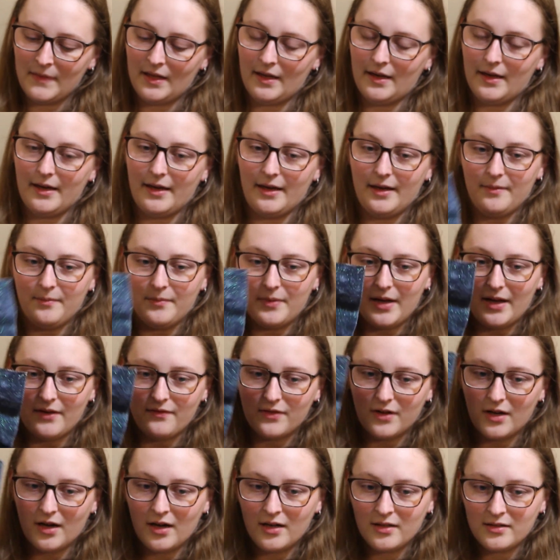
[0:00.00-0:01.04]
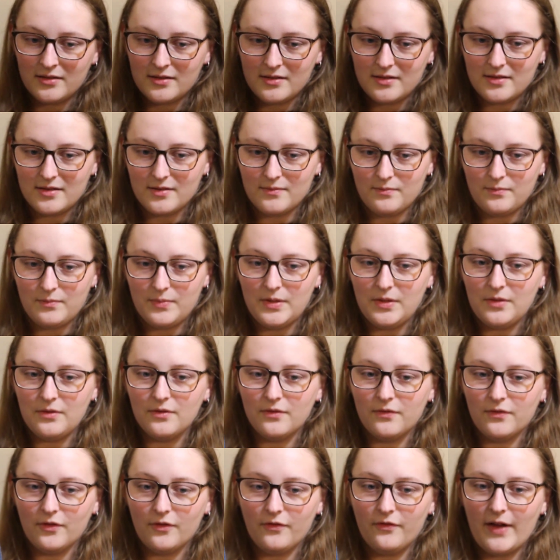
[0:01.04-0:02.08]
But I've gotten some
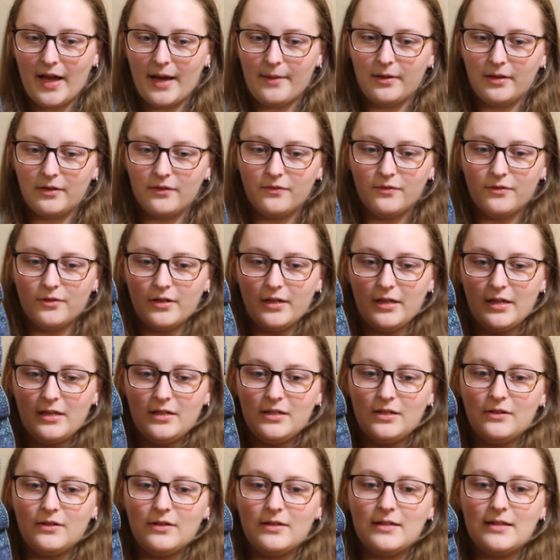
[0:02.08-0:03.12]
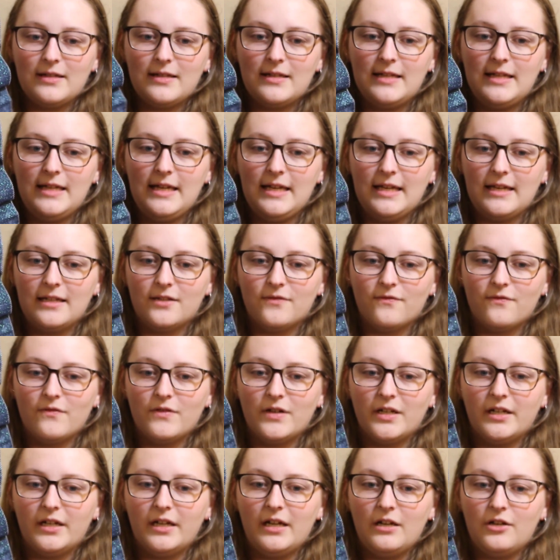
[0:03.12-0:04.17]
beautiful fabric for it. You can see it's
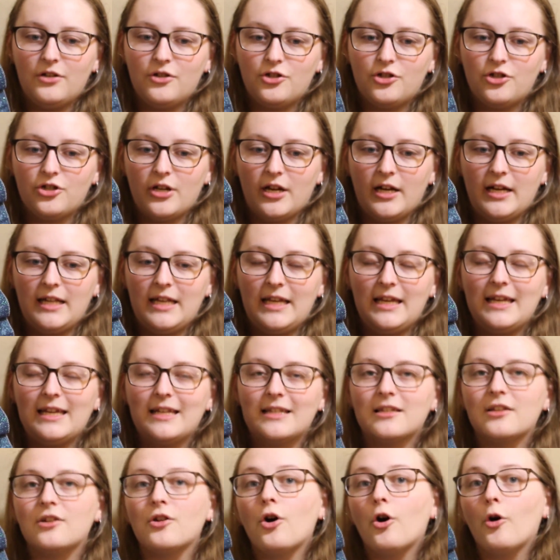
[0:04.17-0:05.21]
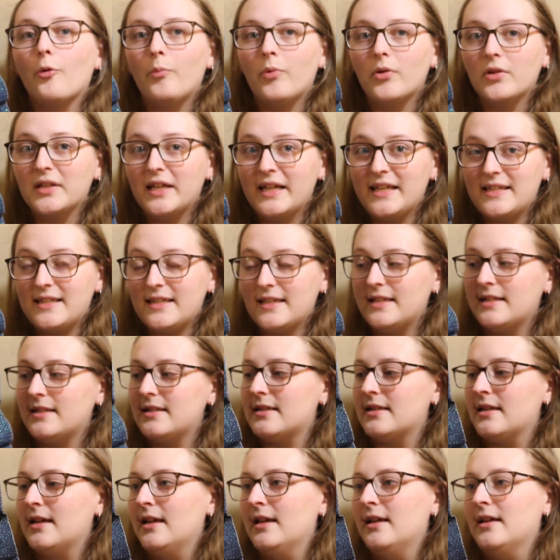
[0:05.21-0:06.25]
very shiny. It's an
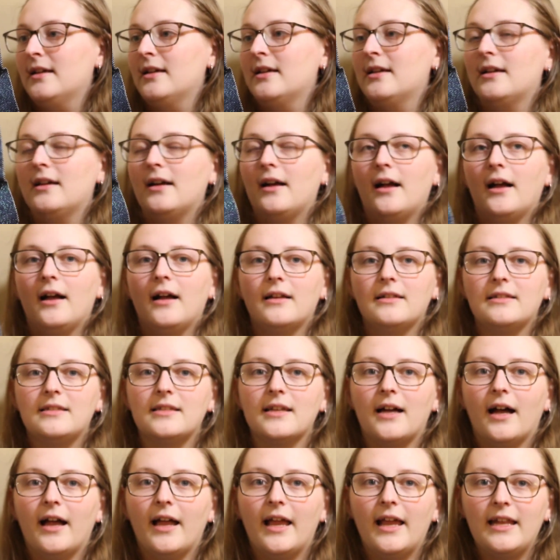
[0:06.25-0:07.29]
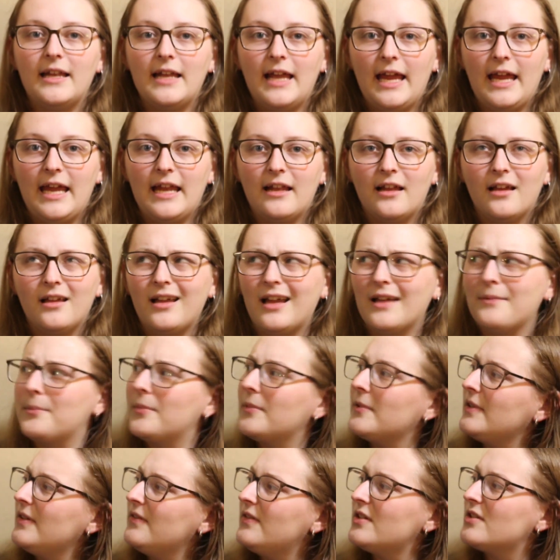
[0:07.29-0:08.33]
opalescent dyed Aida. I
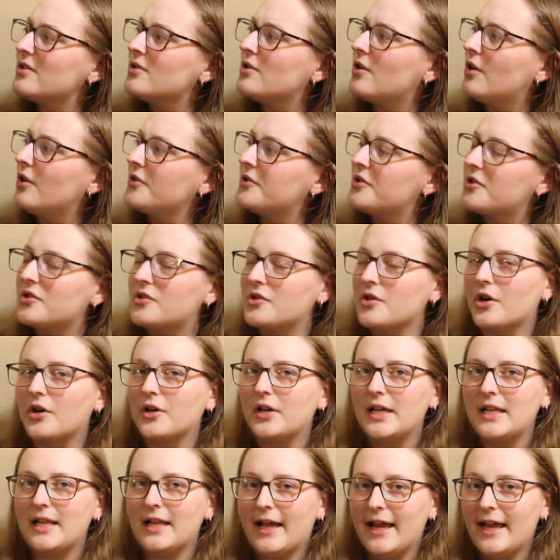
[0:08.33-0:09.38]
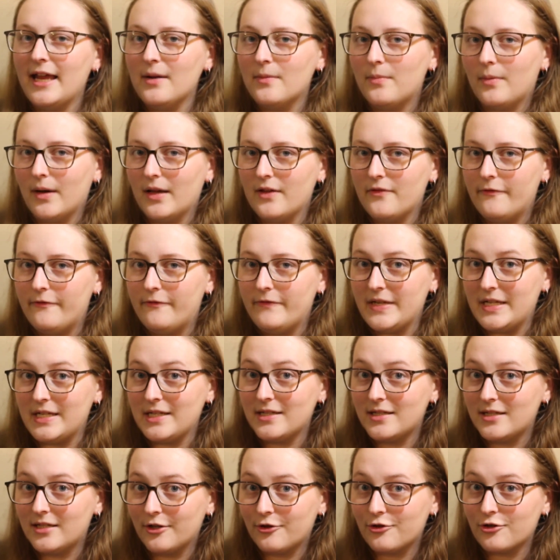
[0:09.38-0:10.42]
believe it's called Starry Night by Finn
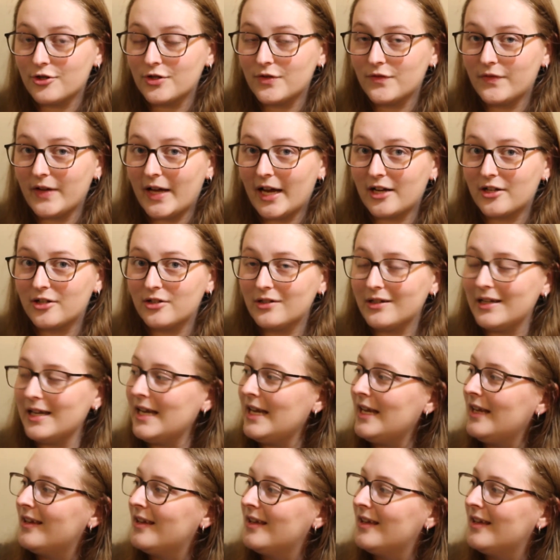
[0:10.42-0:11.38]
Stitcher's Factory.